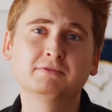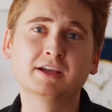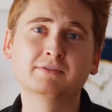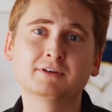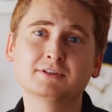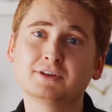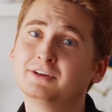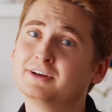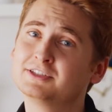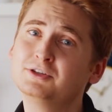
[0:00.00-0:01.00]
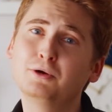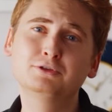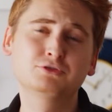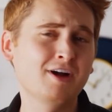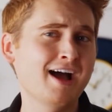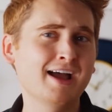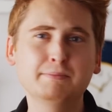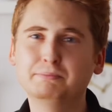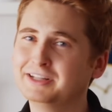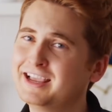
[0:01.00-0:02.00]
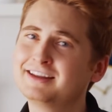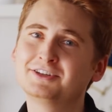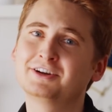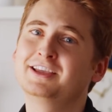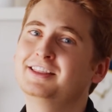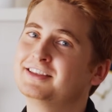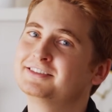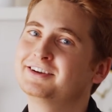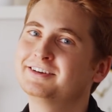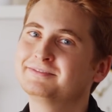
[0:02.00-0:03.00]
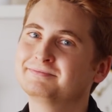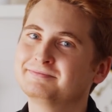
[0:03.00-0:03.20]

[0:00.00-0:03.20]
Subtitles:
flavor, so there is no dry, bland turkey this year.